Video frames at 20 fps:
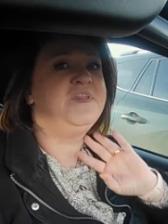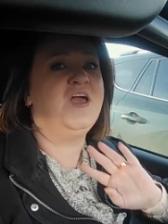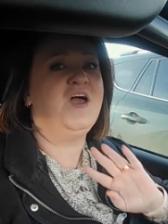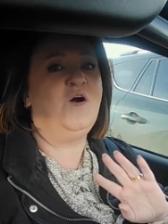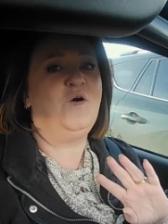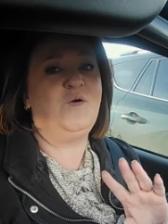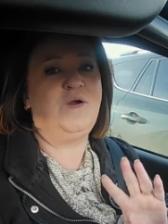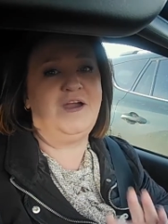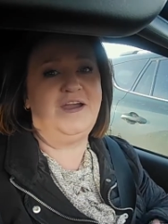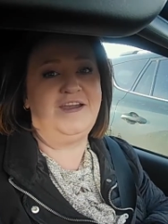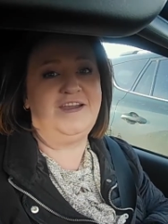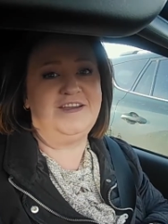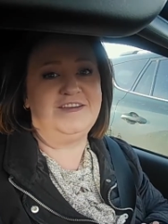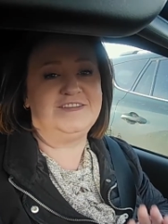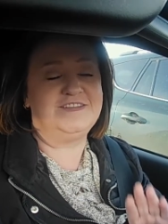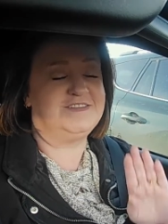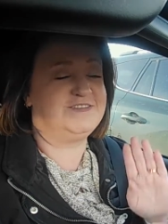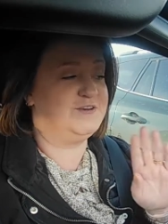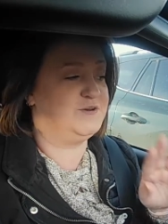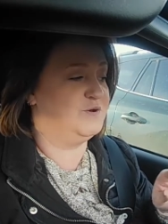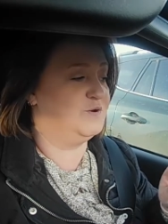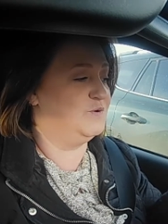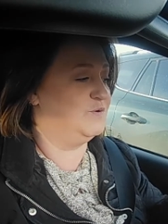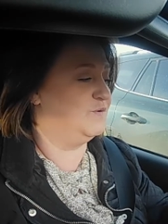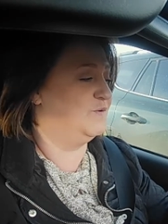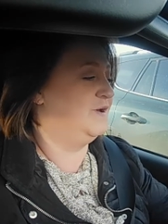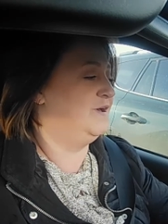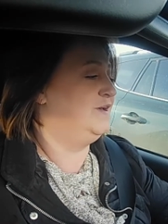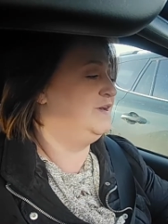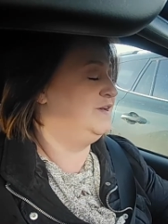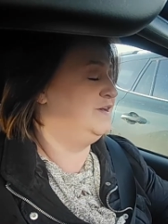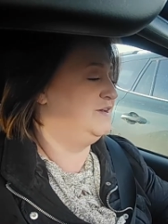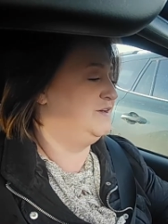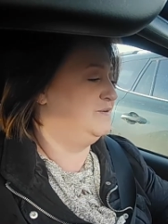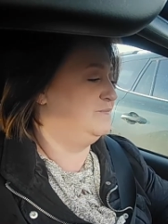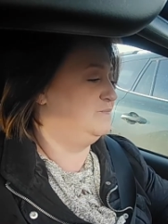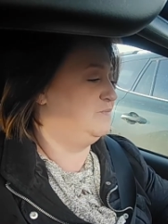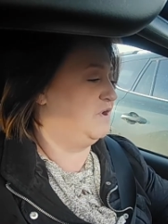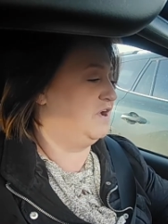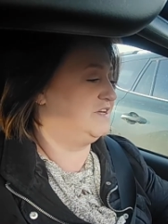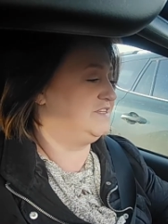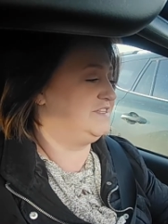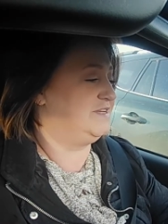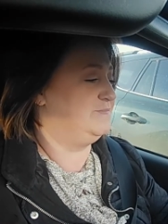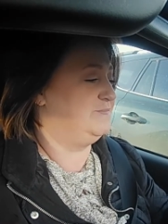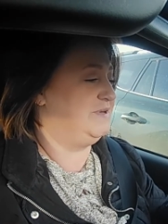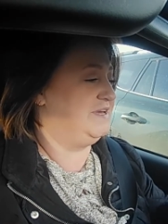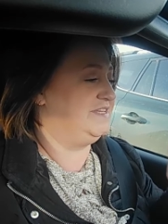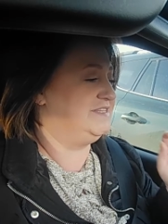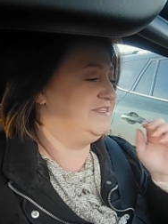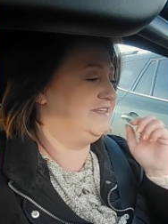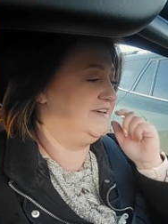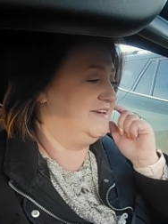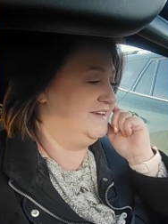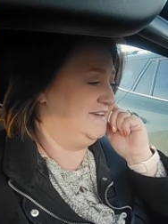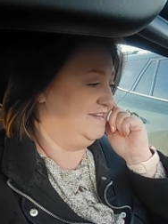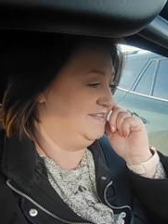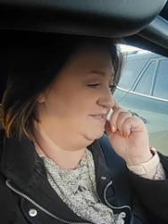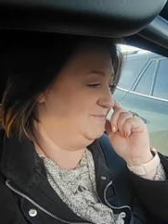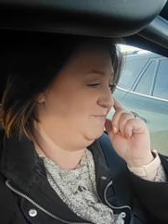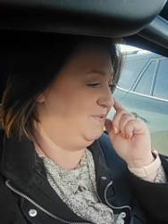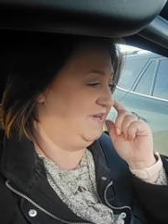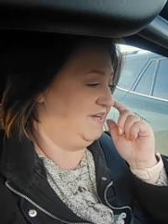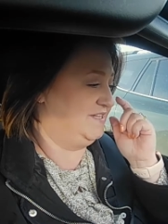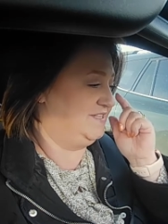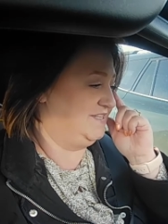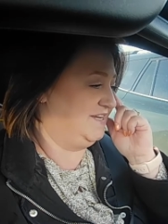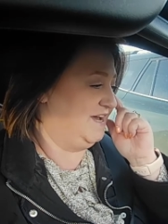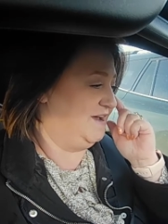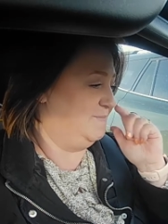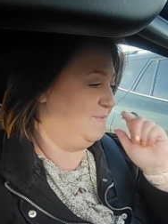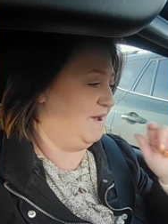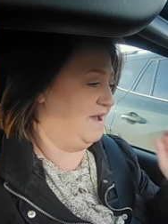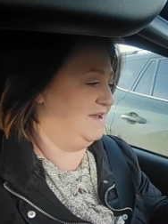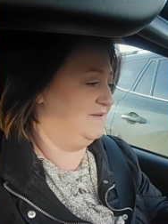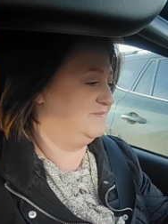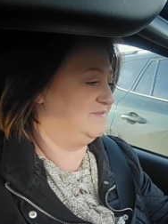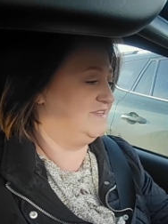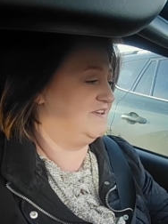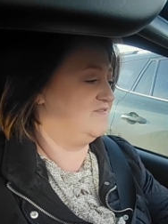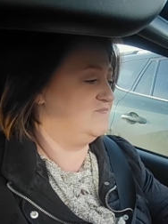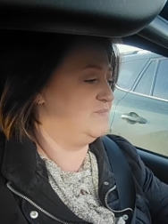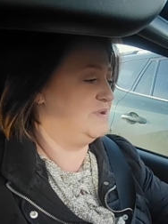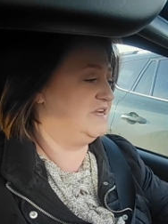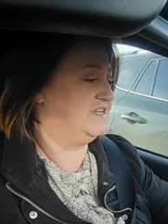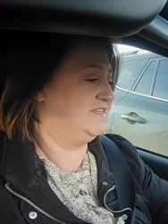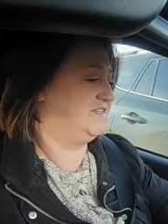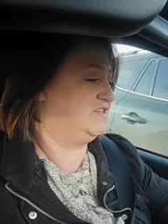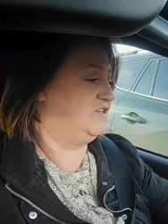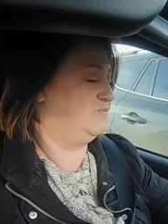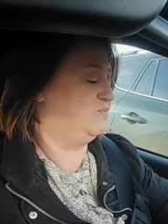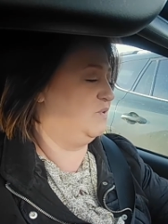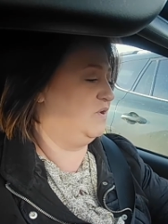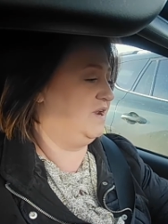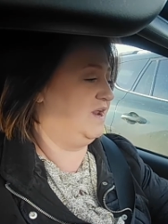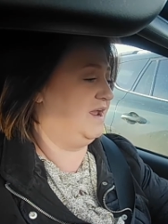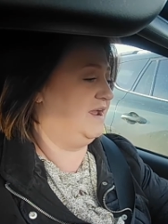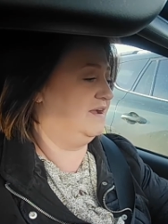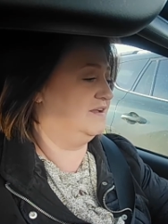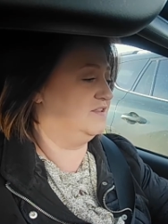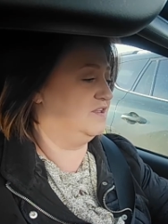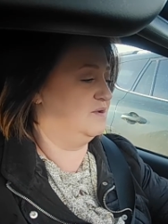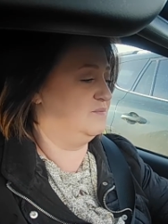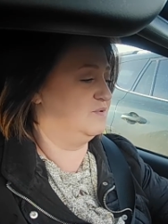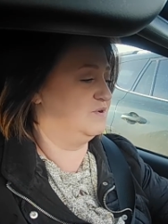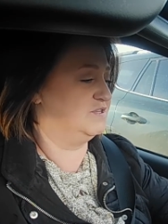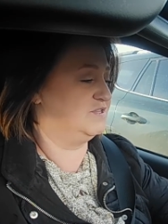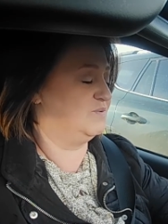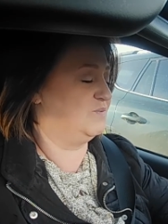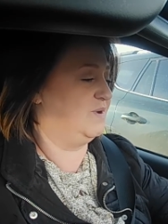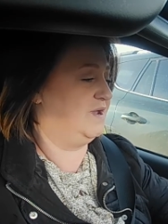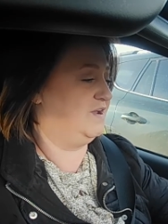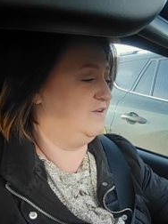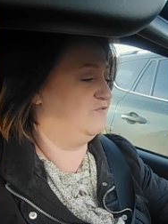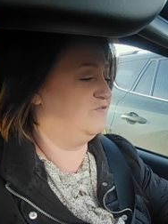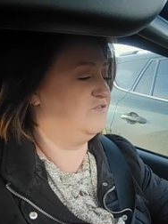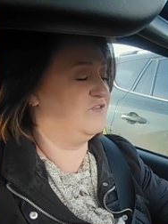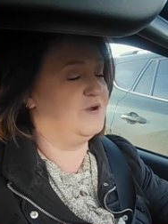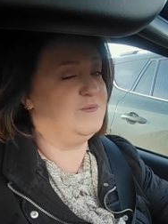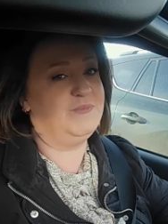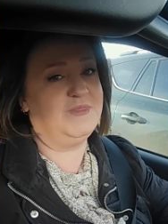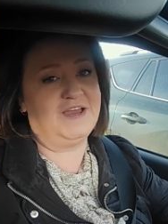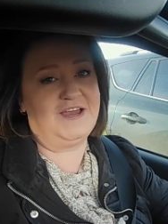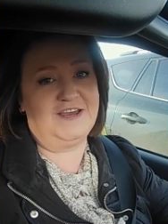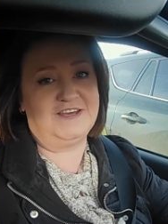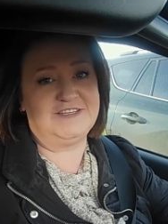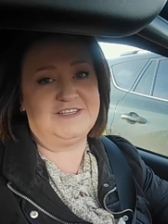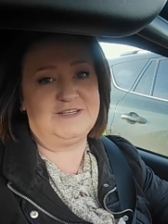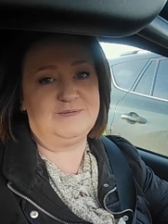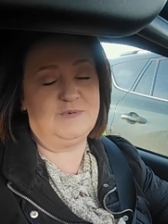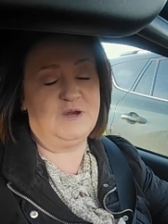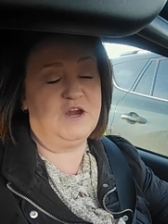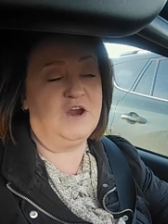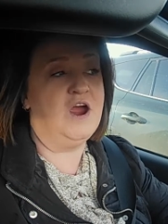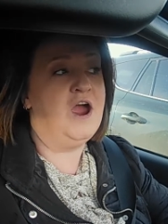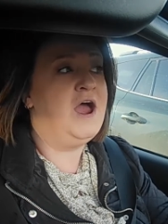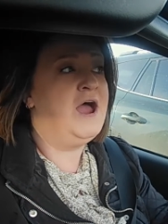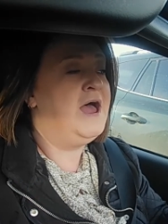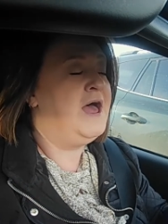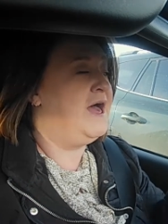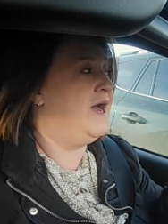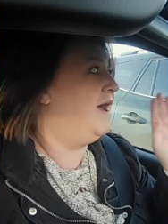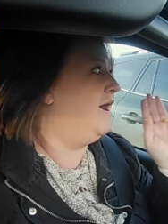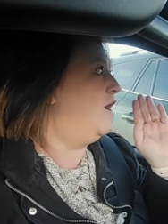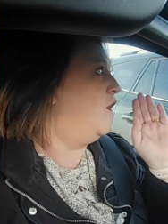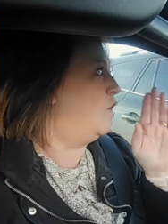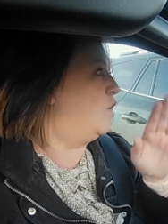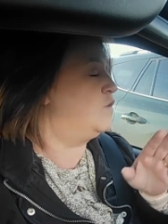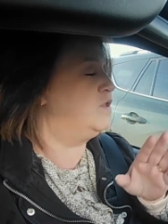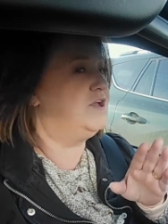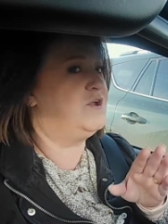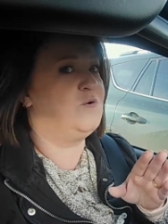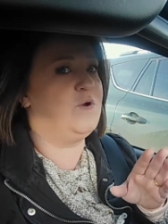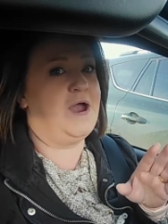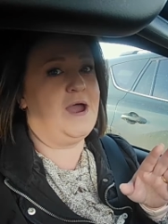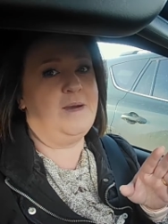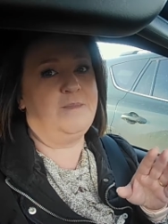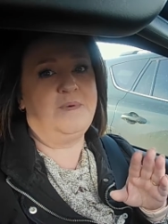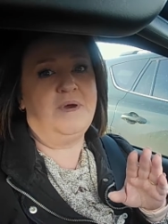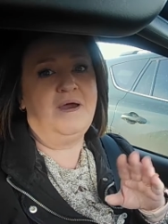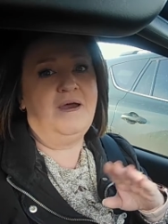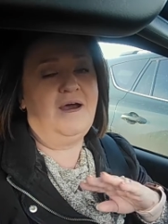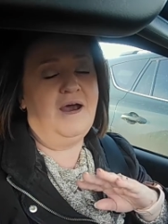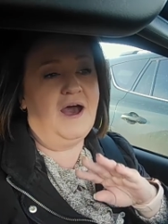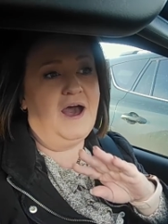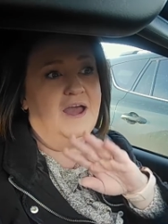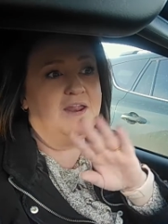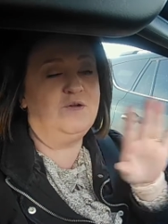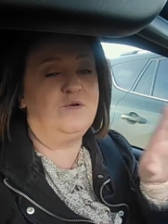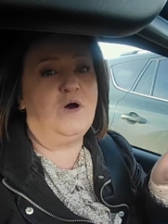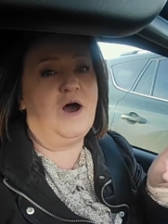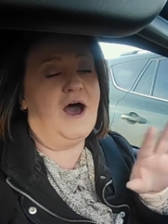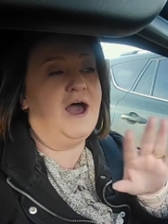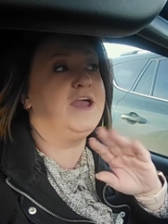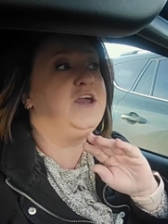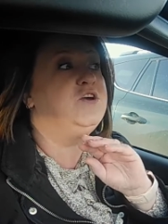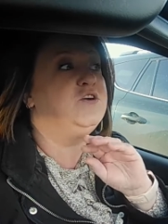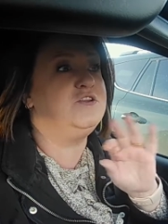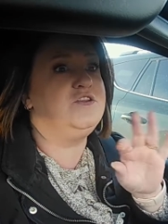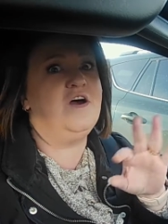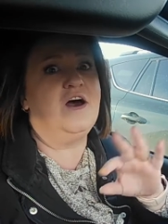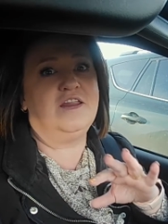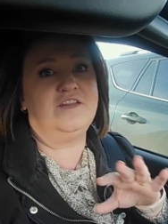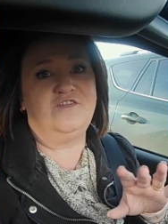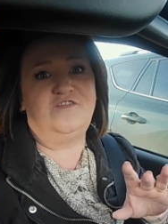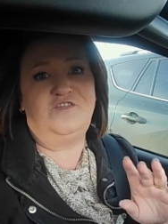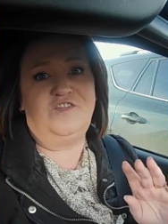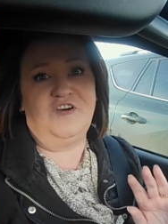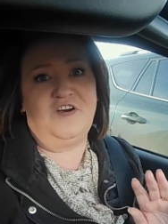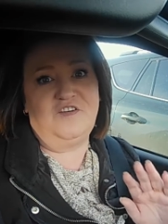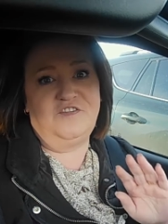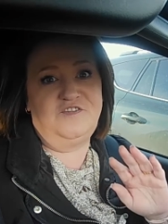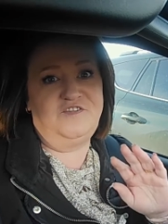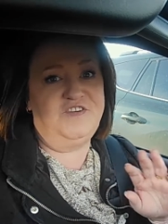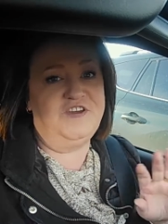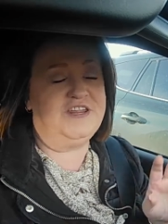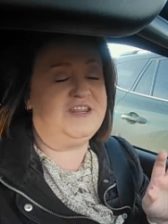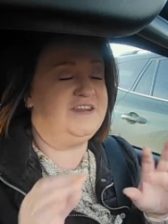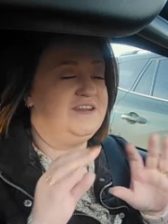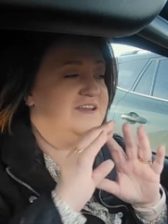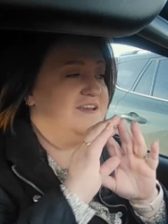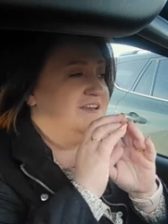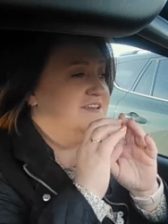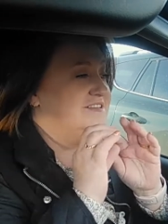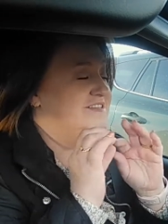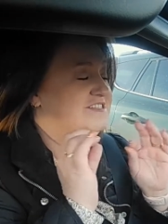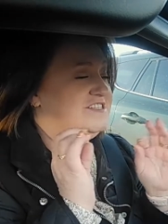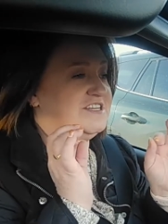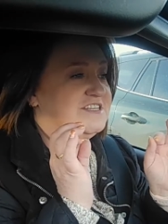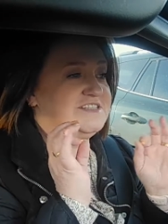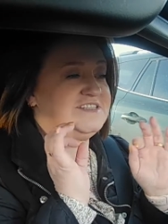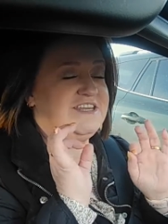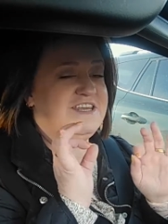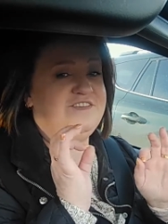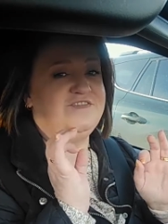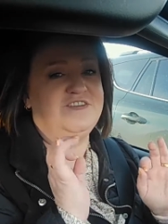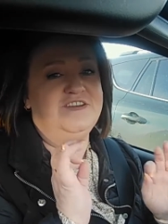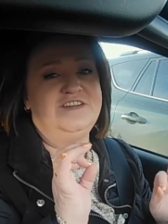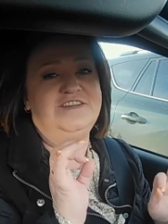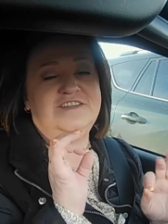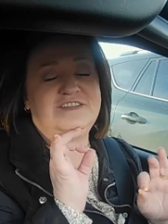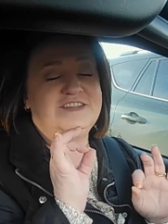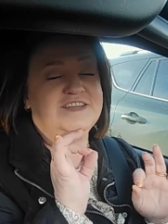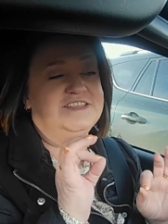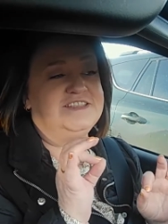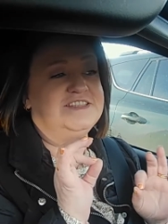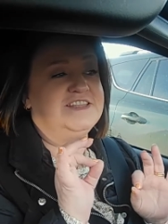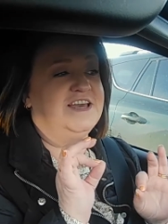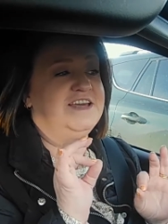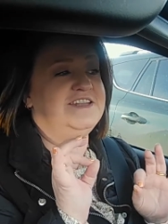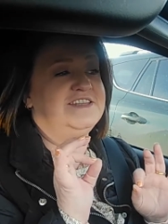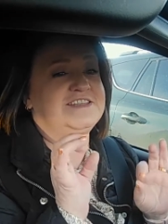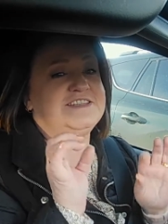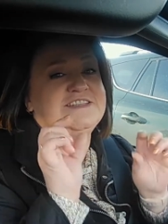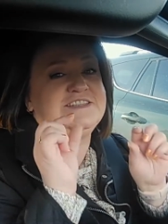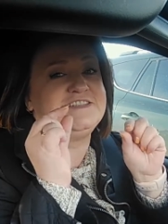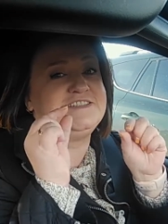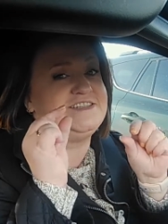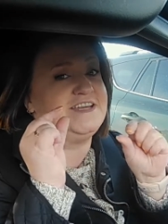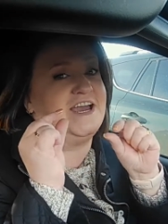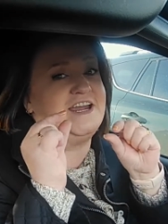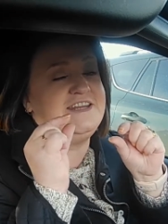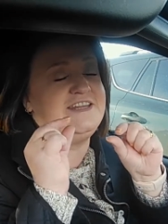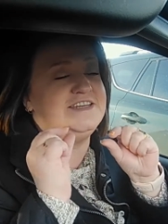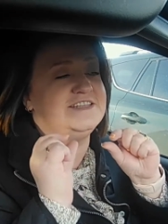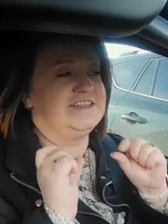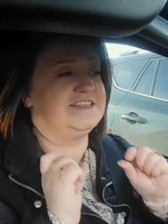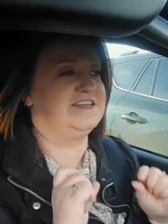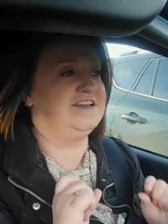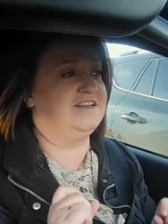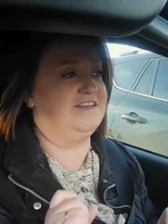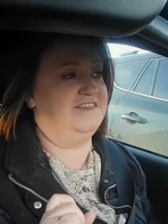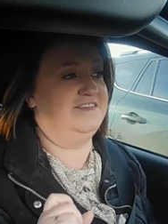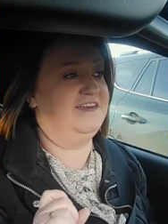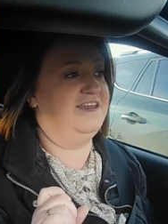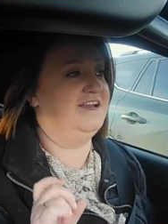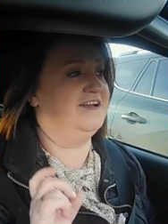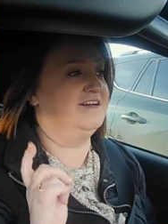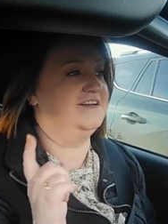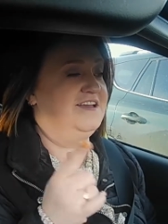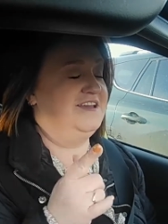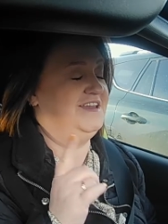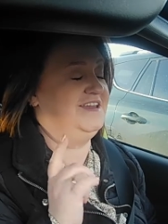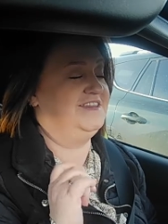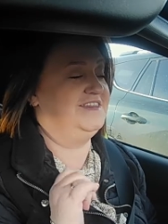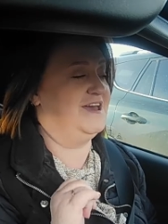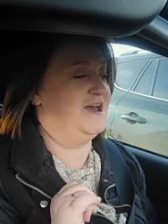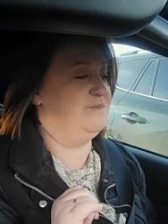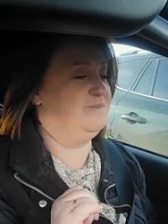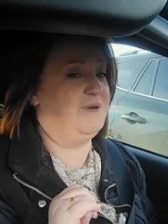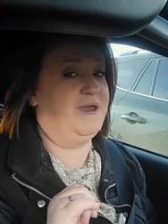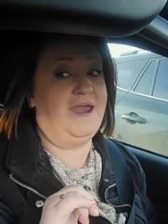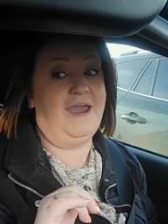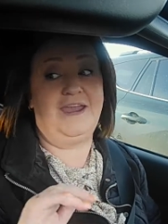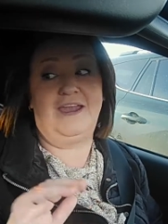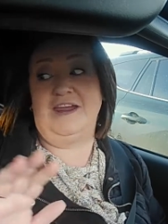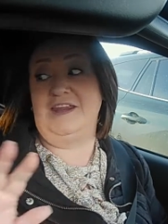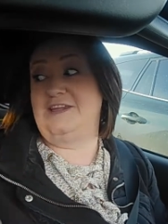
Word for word: Okay, so Boston Pizza is picked up. I am 7 minutes, 2.8 kilometers away from the customer. Holy crap. I don't, I could not have fit just even the slightest, tiniest little thing in that bag.